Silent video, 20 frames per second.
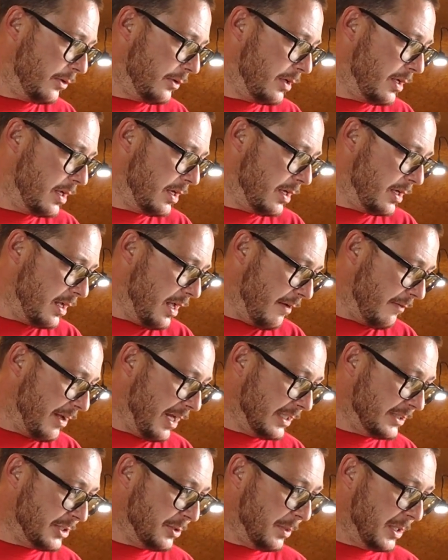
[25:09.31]
I've
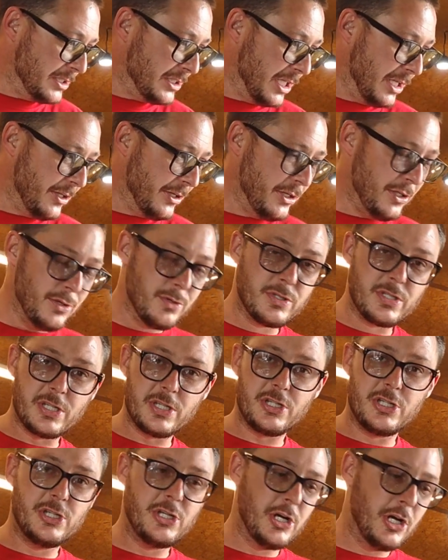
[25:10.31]
got too much other
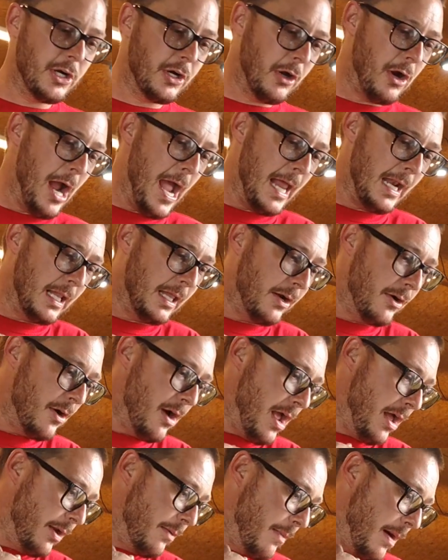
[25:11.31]
useless junk rattling
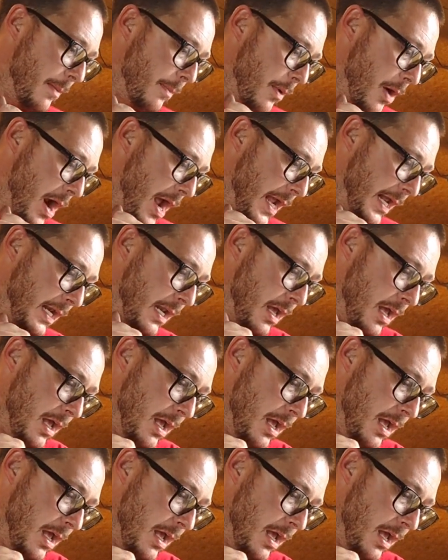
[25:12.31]
around in my brain.